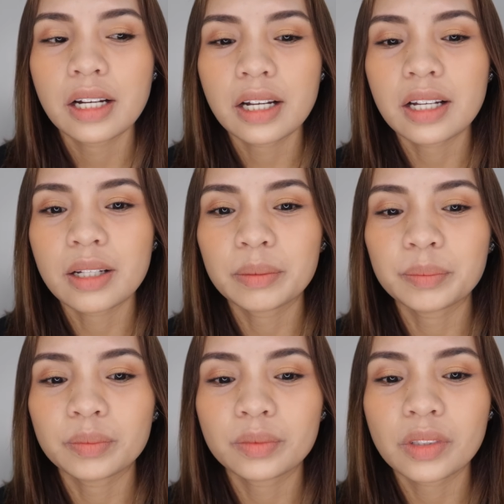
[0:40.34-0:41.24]

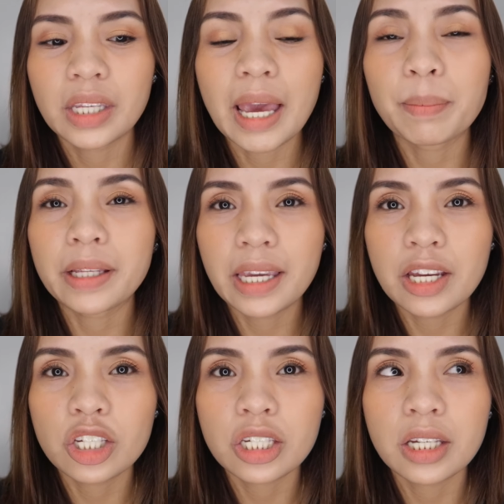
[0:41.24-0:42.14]
The
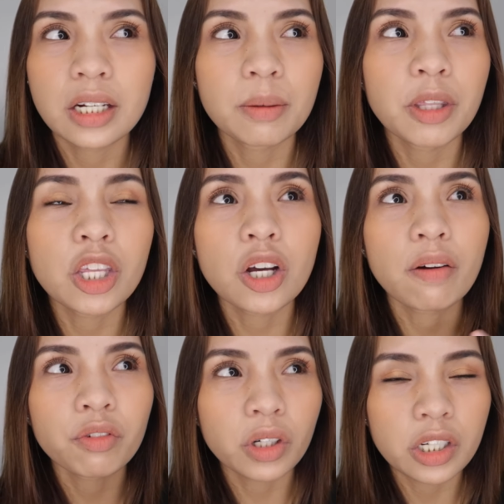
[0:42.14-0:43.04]
application, I mean, the
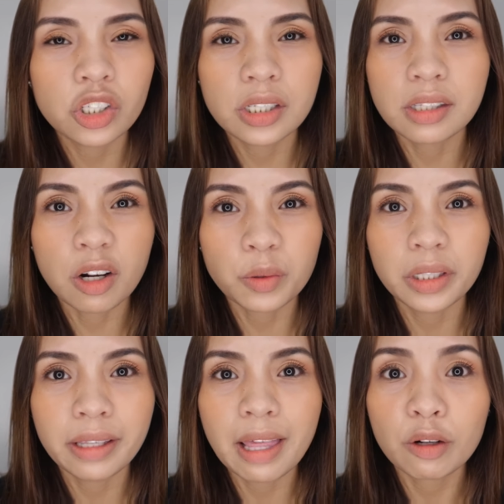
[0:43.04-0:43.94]
coverage is not
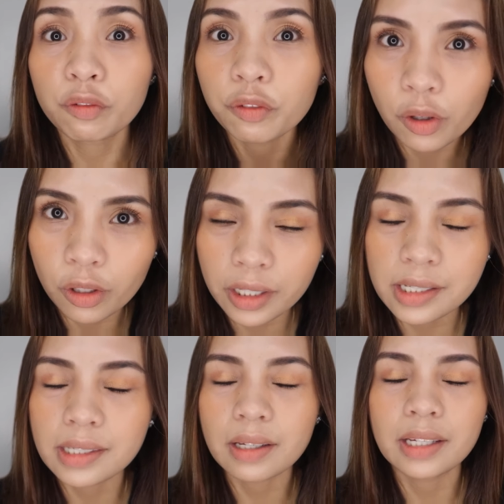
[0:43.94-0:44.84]
really that full.
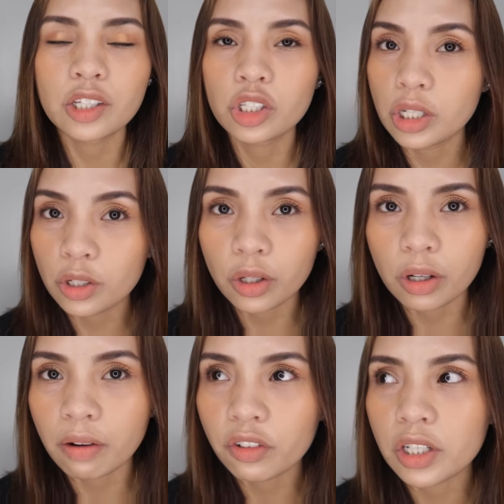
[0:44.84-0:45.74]
It's a sheer
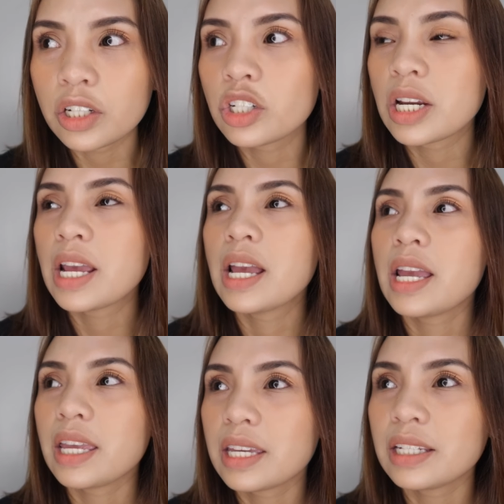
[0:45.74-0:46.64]
coverage,
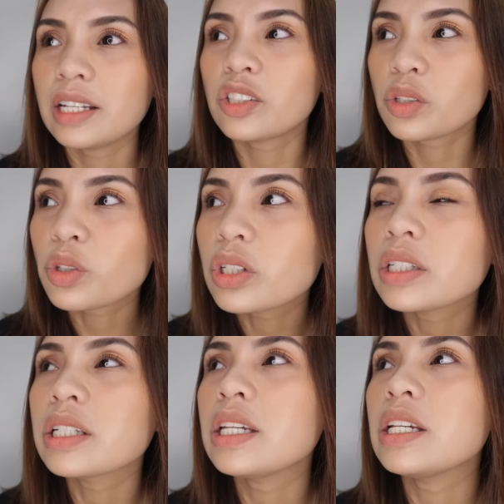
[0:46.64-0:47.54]
and it's
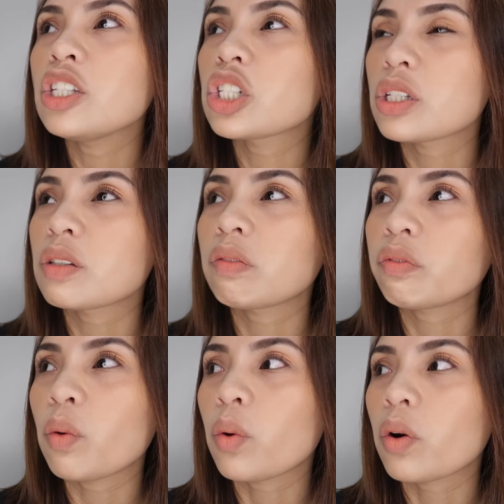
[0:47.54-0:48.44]
really just
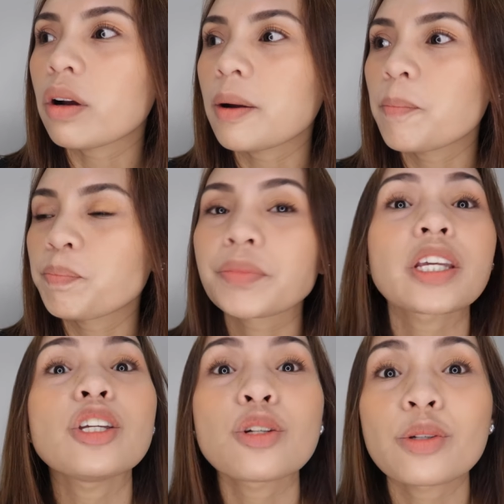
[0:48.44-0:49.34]
for,
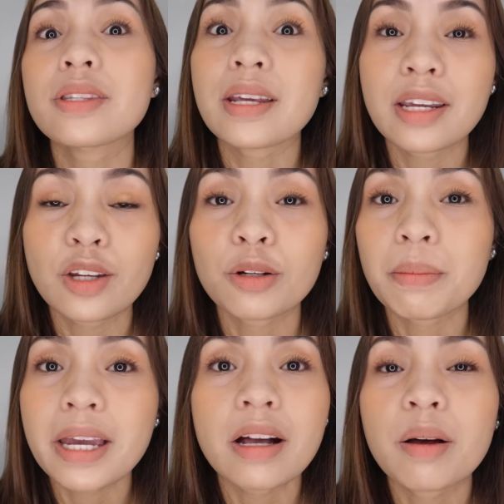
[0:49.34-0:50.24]
you know, setting your
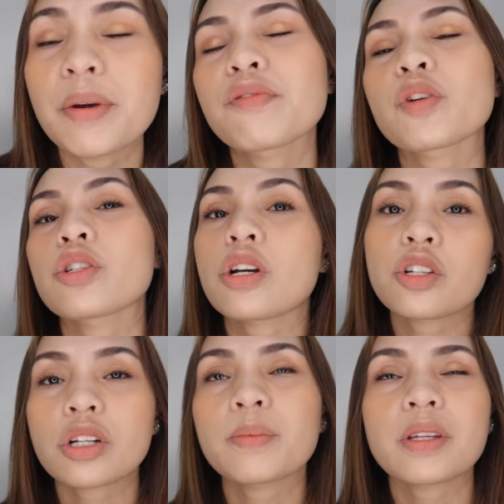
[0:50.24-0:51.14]
makeup and for
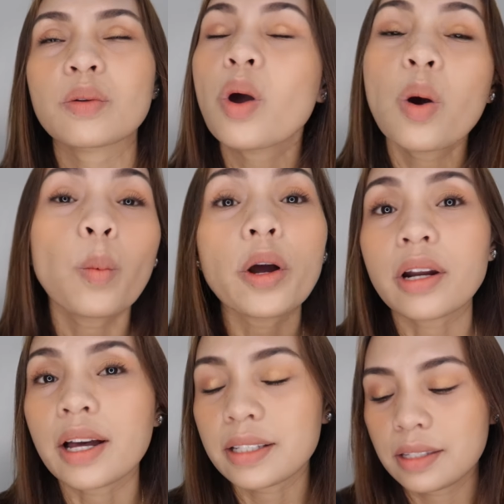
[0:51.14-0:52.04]
touch-ups and
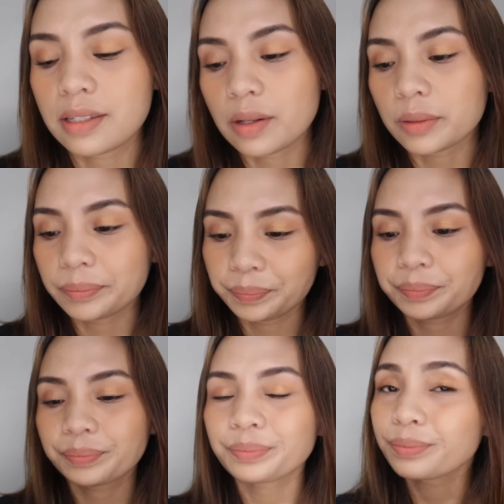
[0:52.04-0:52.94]
whatnot. So
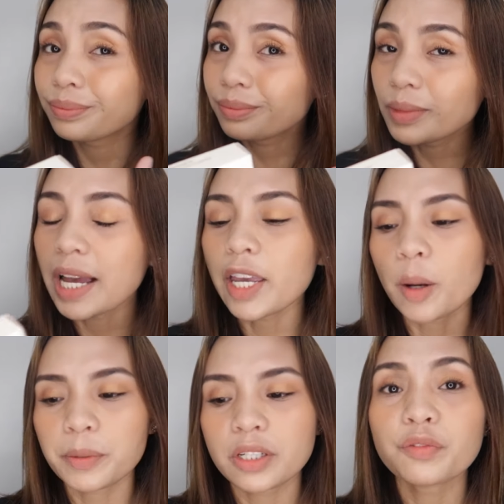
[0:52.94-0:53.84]
I
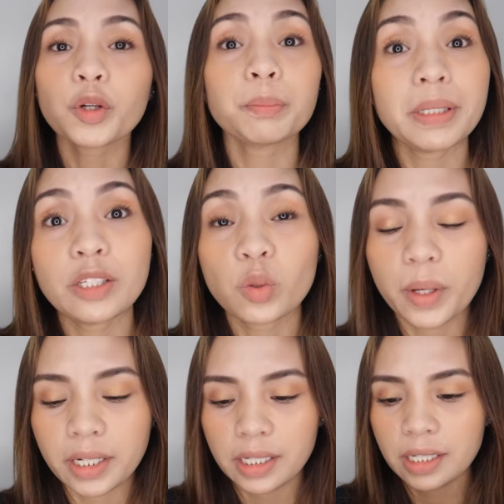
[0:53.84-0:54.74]
opted for
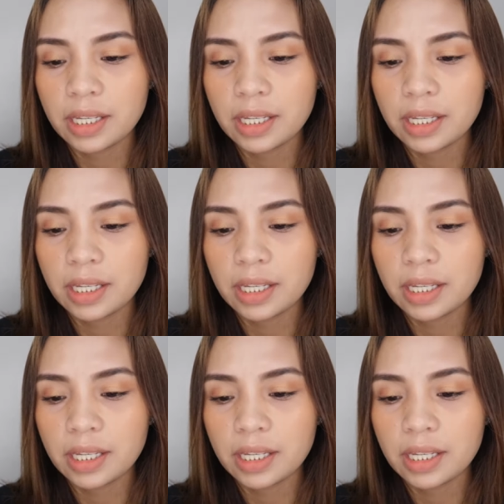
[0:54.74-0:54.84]
B20.